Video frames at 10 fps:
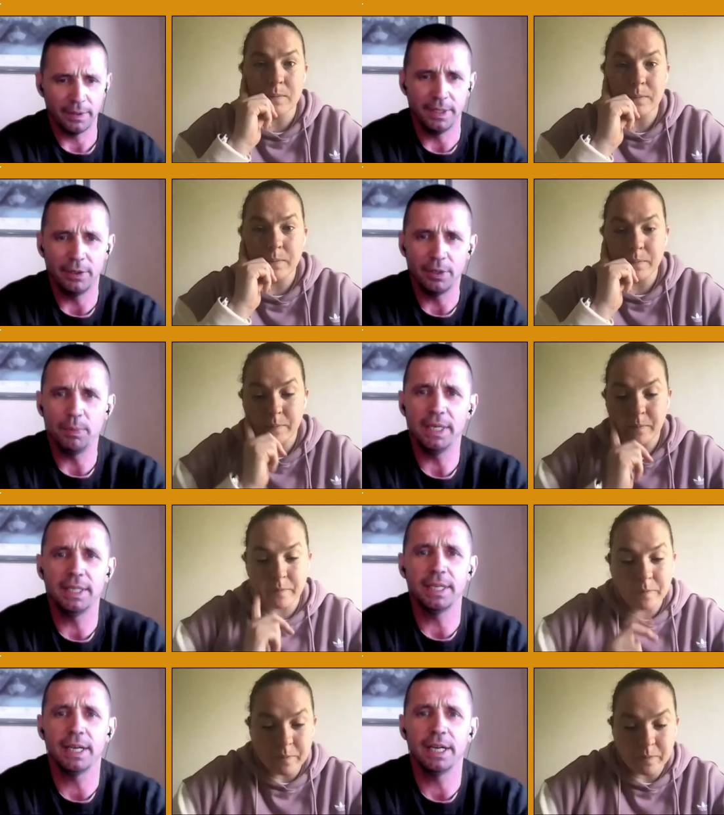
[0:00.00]
Speaker 1: near the
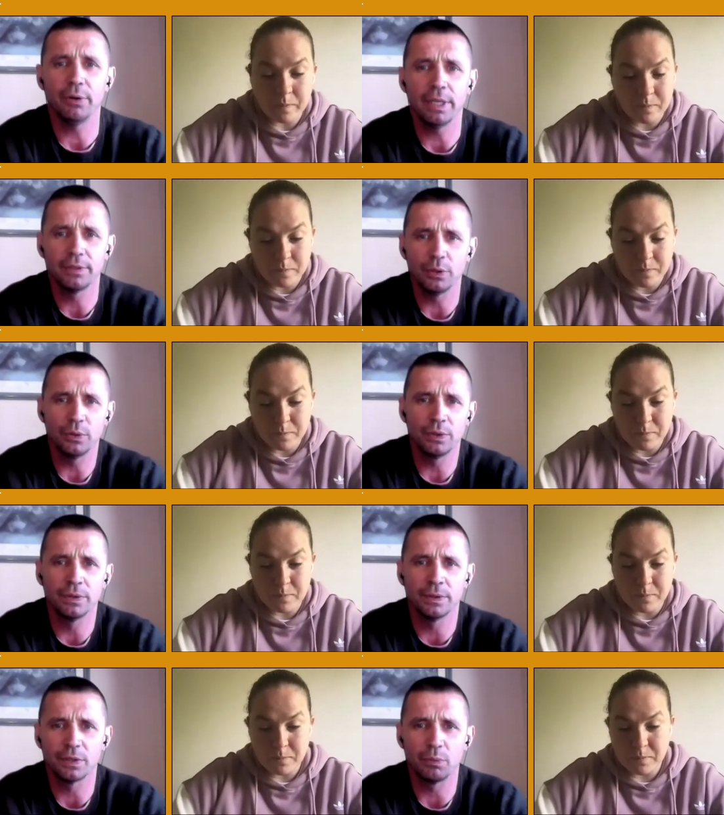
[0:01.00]
media area doing
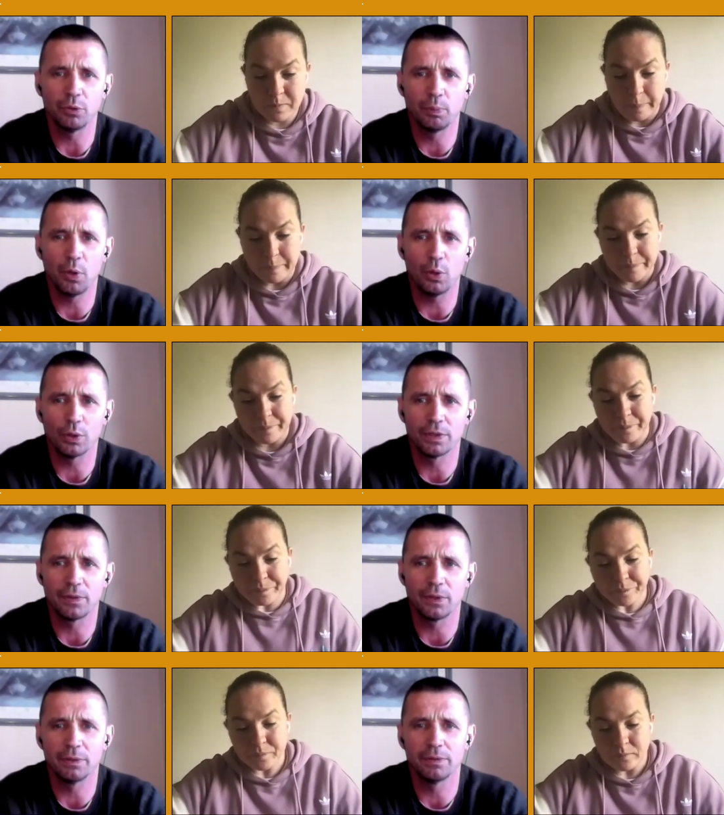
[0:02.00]
some reports
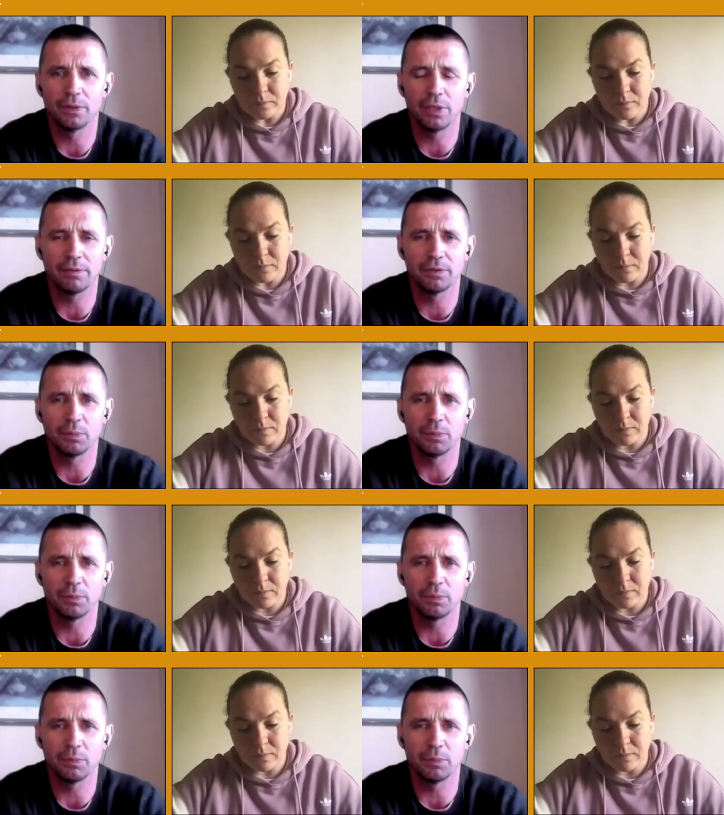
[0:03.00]
for, for Off the